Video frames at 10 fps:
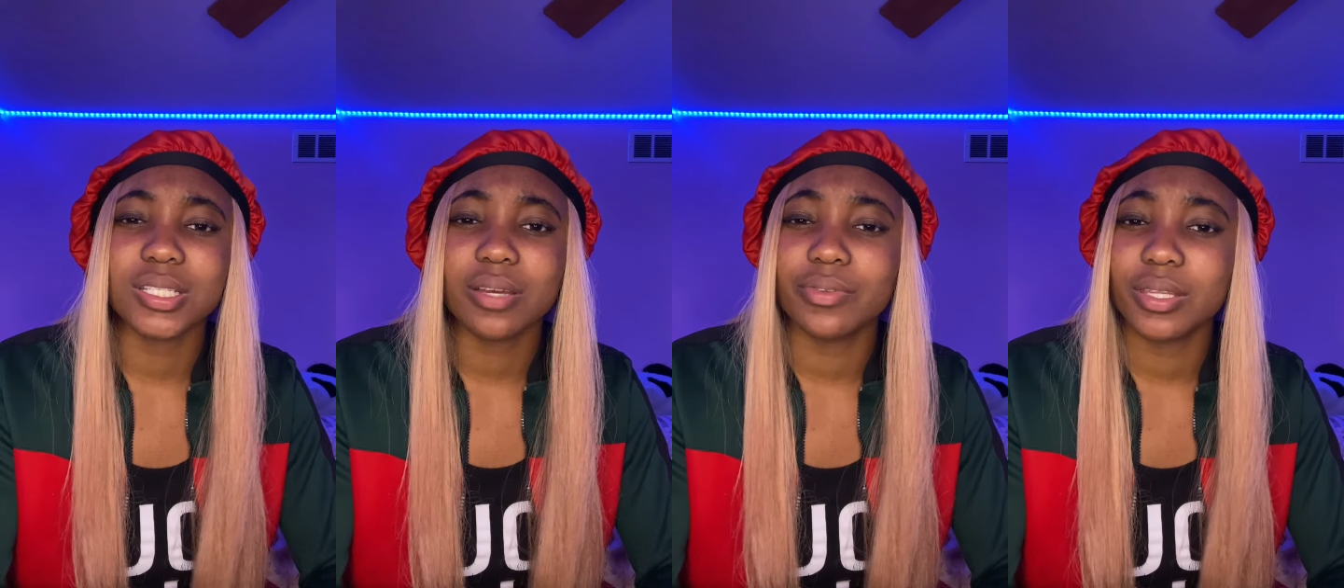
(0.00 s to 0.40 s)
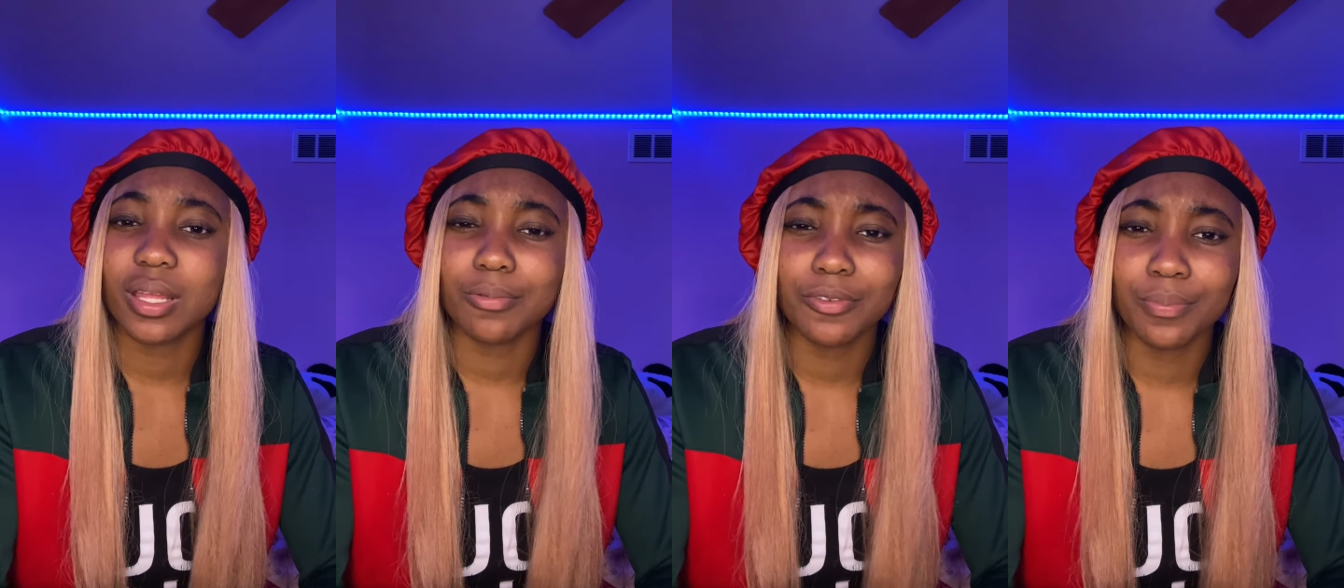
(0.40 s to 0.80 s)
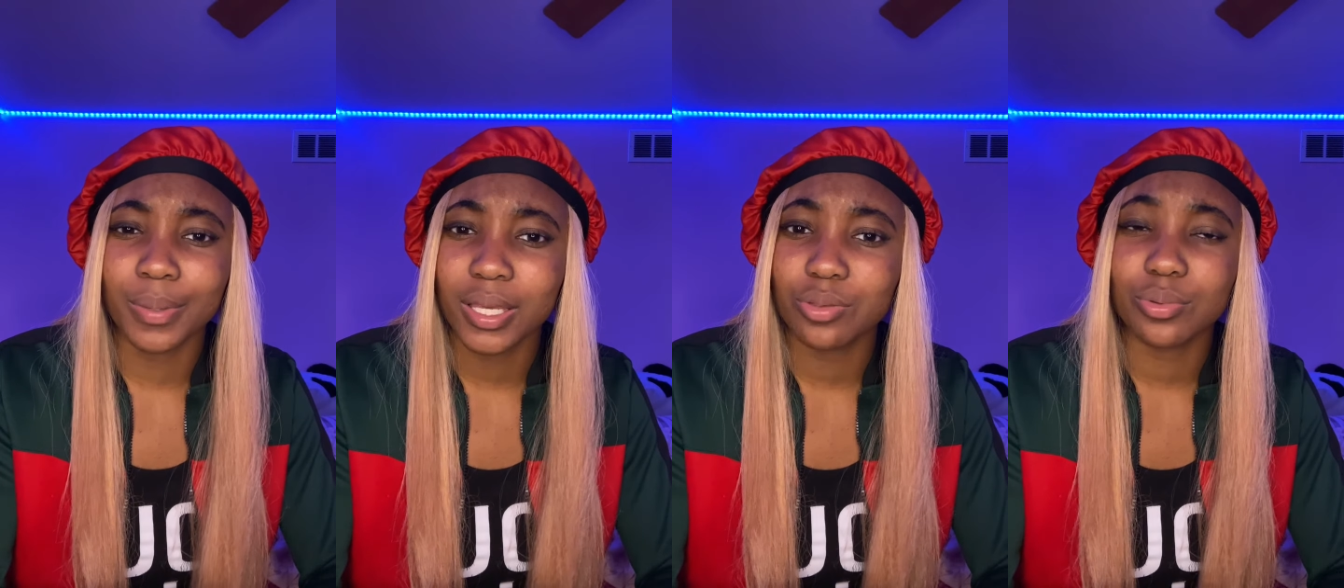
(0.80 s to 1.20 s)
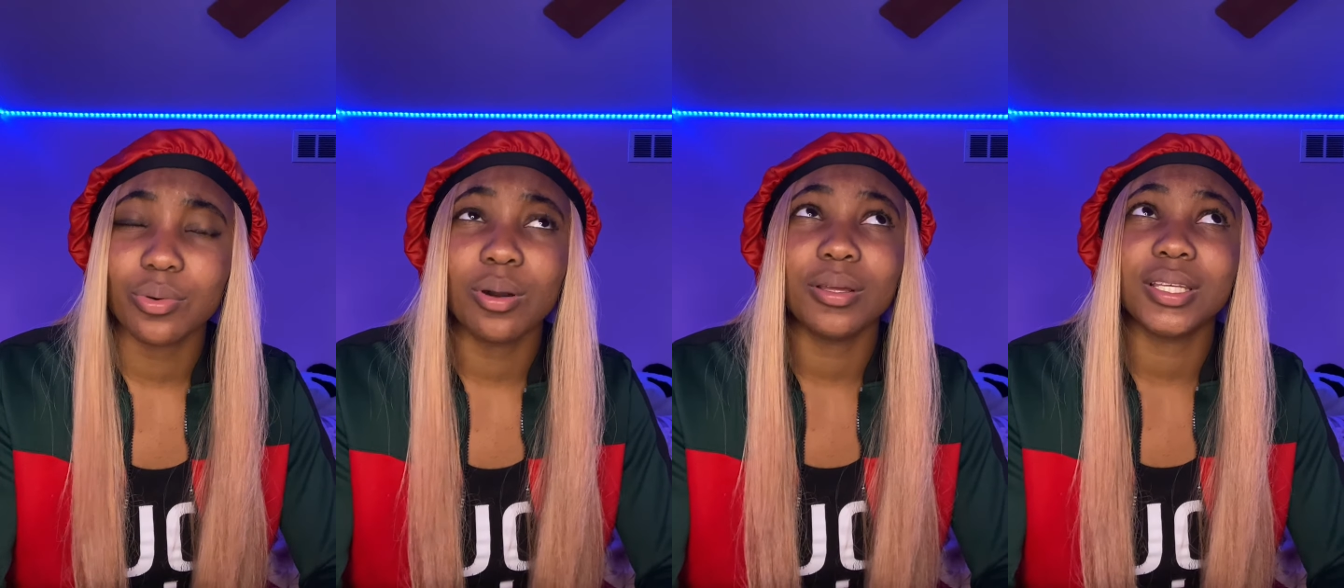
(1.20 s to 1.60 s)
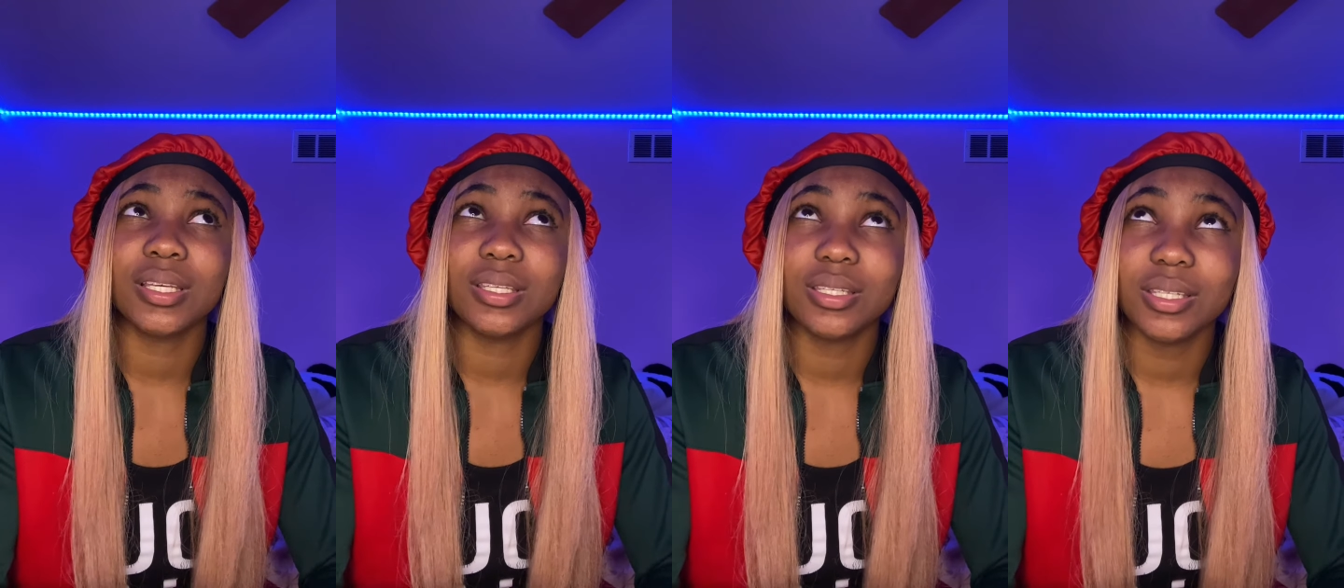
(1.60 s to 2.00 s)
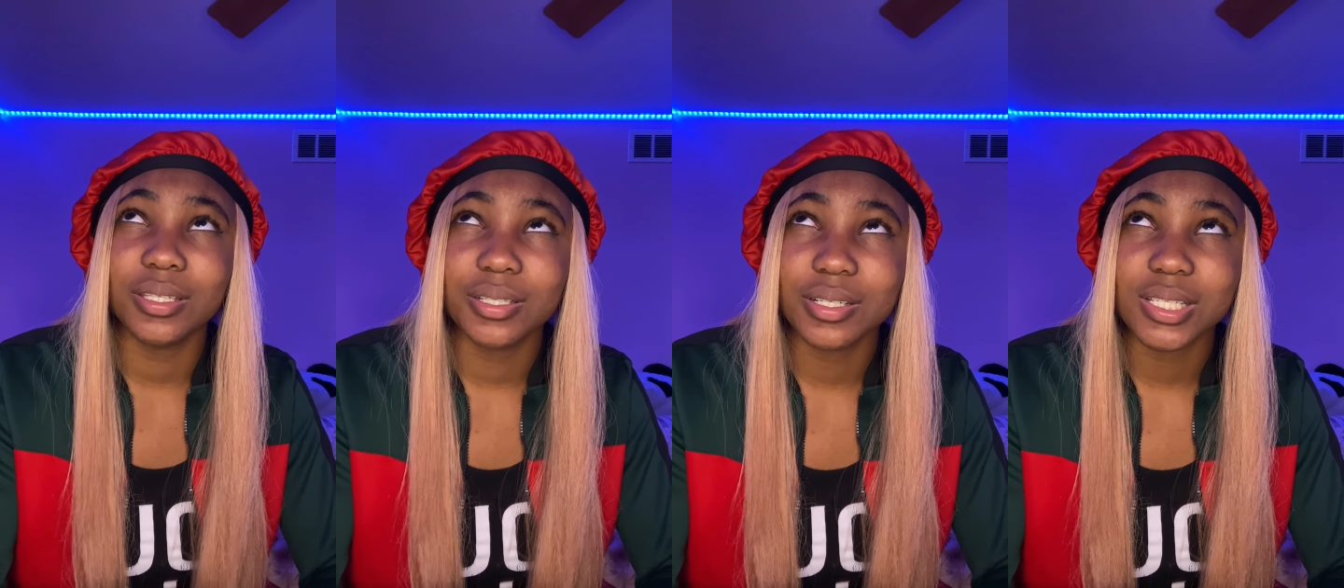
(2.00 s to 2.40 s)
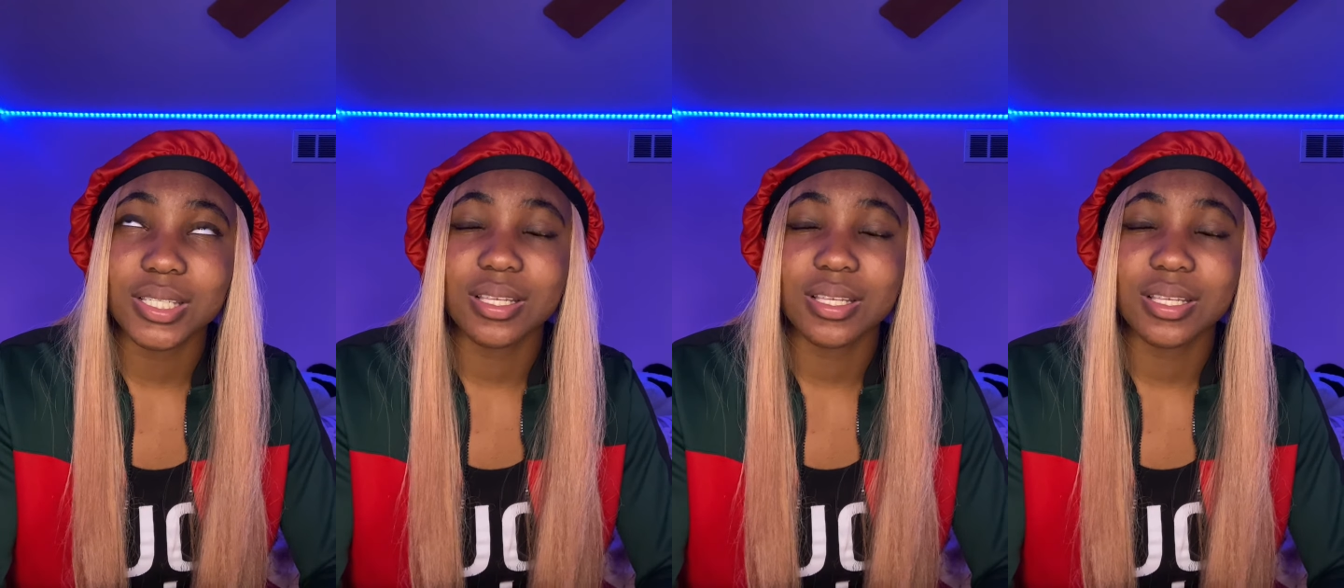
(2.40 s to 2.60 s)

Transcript: everything that we've been through, all the years,